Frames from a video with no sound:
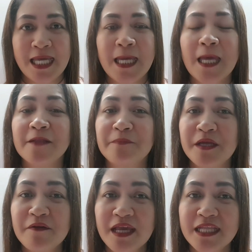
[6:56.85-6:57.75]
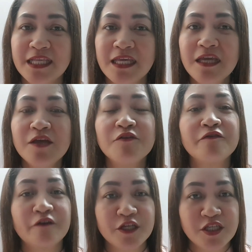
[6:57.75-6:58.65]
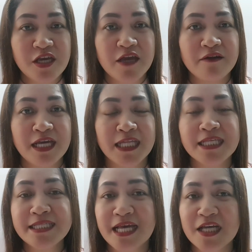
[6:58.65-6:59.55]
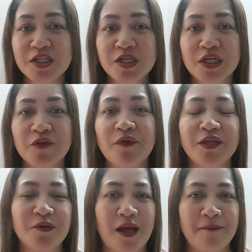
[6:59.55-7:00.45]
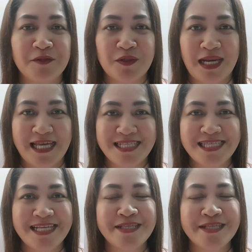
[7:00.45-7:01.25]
and be ready for sharing and discussion when you come to class in